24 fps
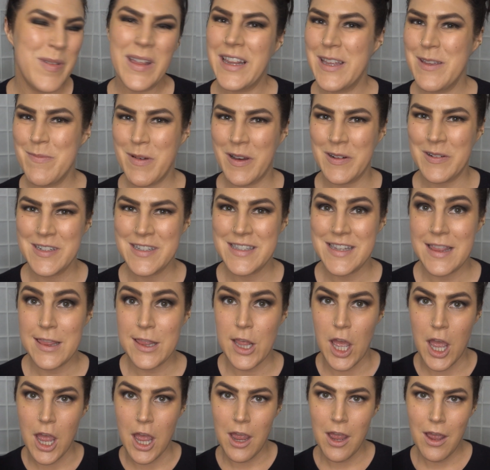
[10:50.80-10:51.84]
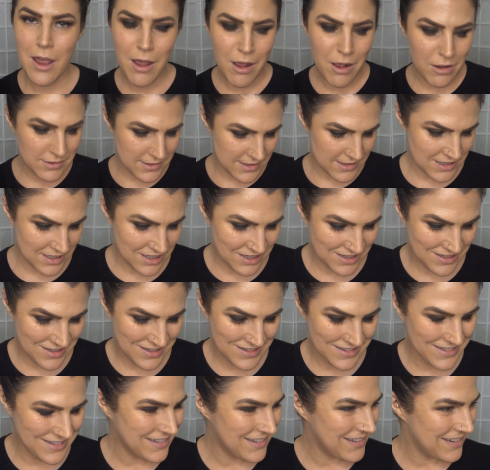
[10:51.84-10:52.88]
Billy Bowie's in the house.
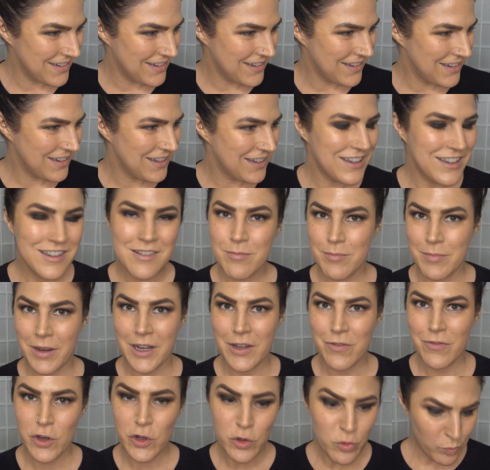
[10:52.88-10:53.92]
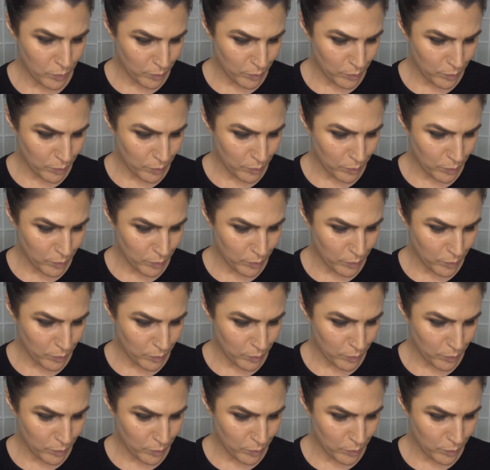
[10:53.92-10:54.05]
Cavoodle.